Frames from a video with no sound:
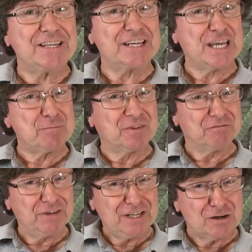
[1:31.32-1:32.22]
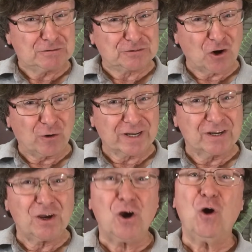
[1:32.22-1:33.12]
To keep the videos going,
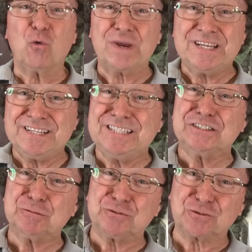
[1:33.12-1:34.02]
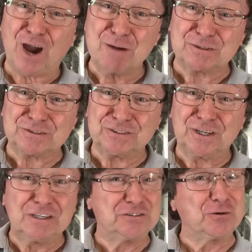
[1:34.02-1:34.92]
we need subscribers,
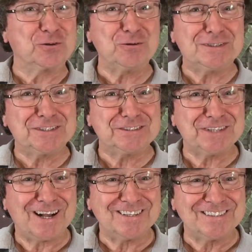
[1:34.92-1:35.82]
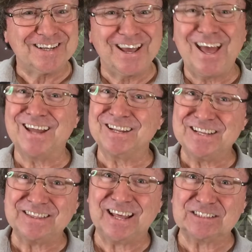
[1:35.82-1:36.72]
so do us a solid and
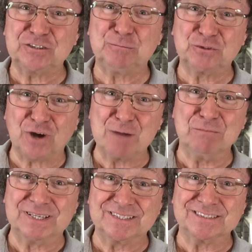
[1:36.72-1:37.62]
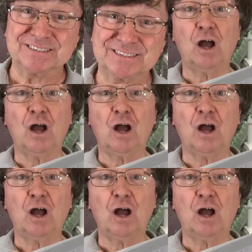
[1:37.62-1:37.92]
hit that subscribe button.